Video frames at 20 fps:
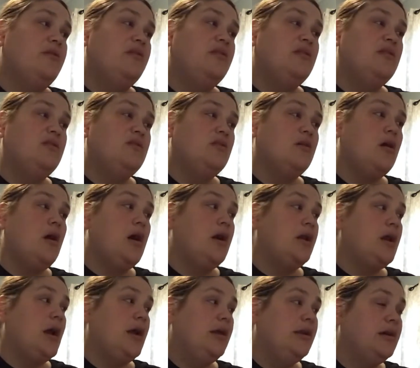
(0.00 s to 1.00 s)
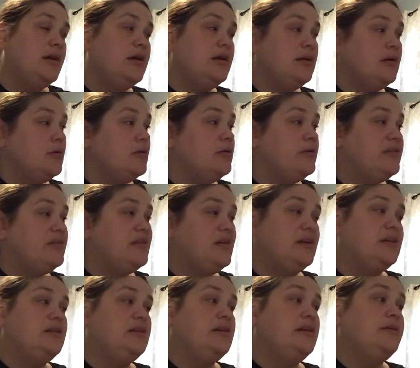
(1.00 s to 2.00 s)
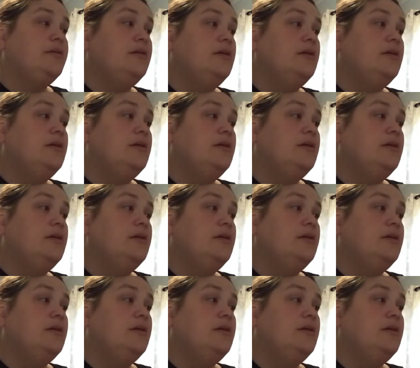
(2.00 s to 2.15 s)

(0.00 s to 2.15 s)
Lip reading: sister, Aunt Ida, and Uncle Sandy.